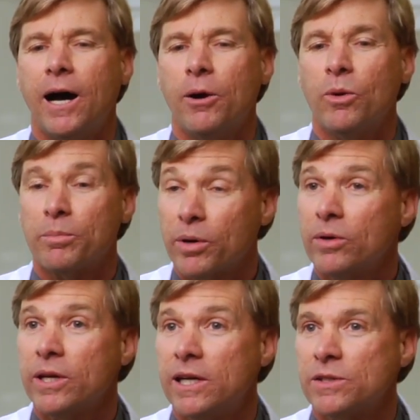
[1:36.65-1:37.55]
What
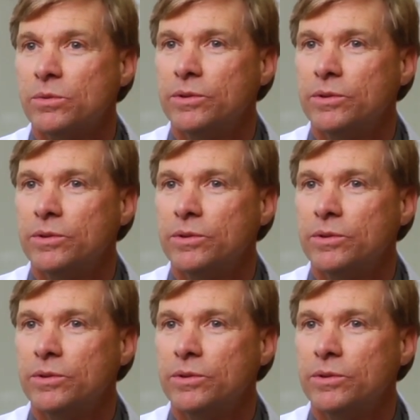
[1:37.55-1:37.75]
protons will